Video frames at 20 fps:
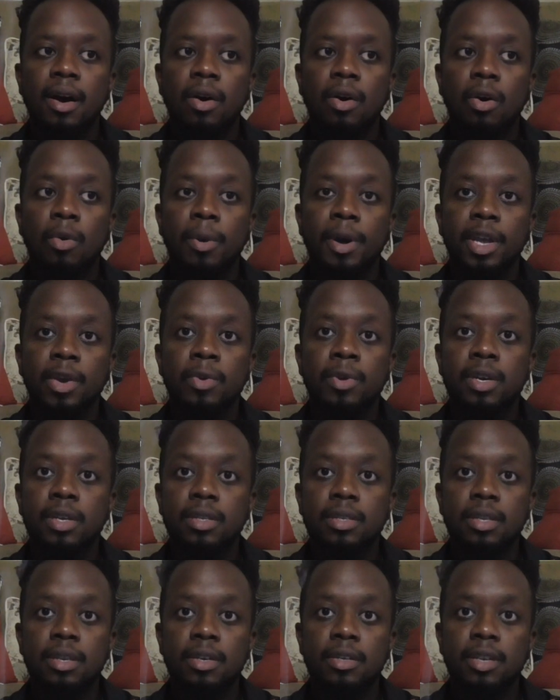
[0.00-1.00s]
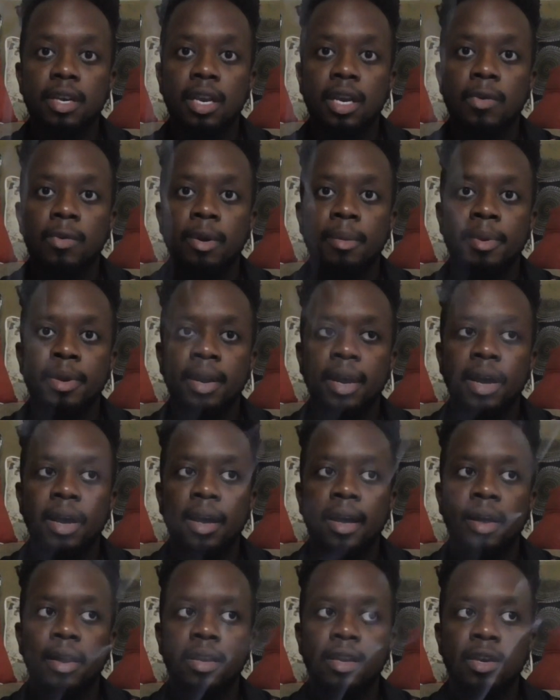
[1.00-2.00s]
or what you would consider skinny women,
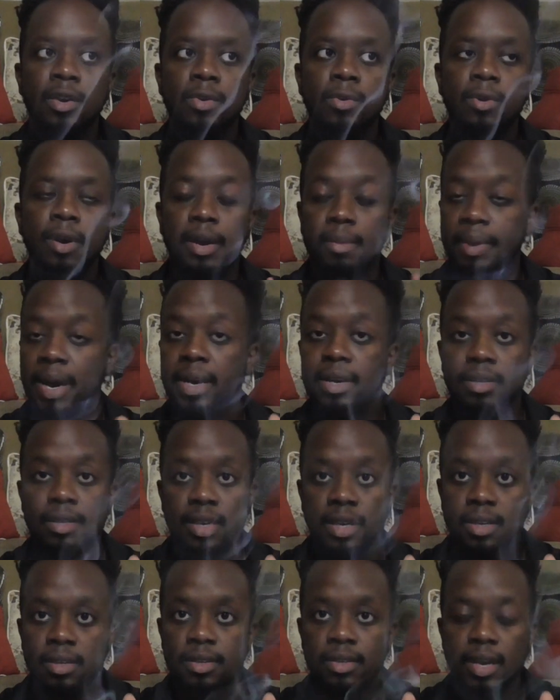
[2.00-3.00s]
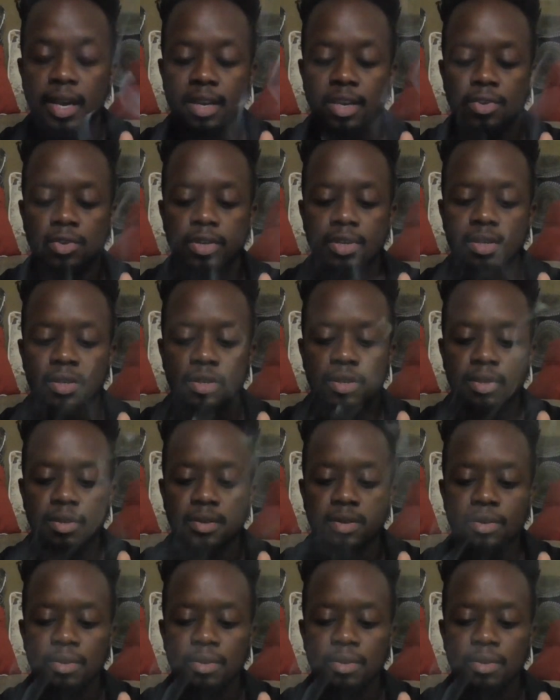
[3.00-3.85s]
and you in magazines, and you just